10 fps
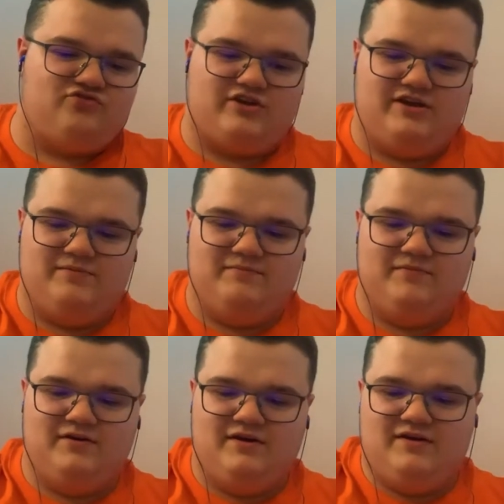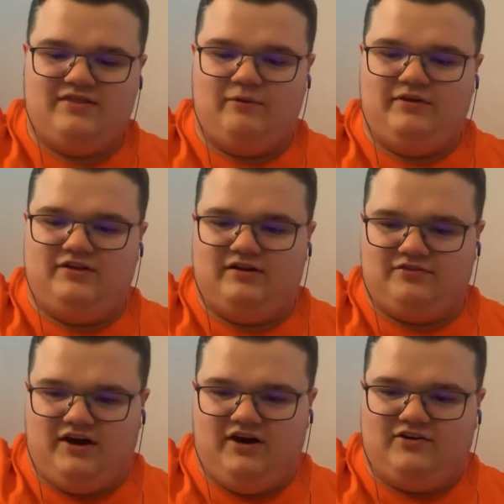stream that we did of
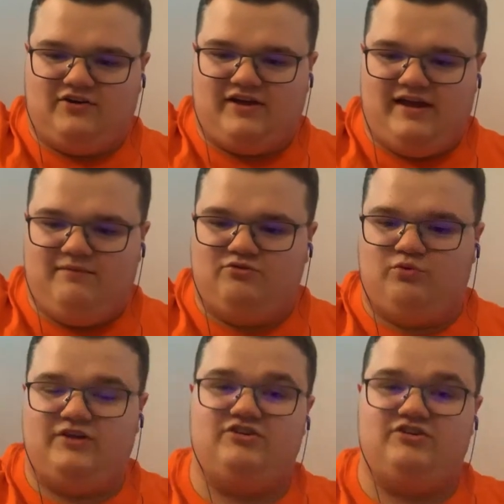the Hunger Games, which